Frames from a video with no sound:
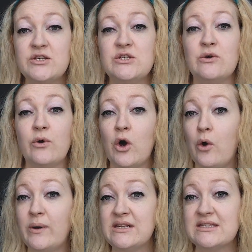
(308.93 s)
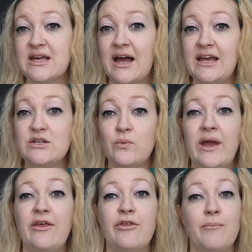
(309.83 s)
to coincide
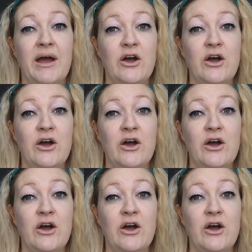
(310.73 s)
with my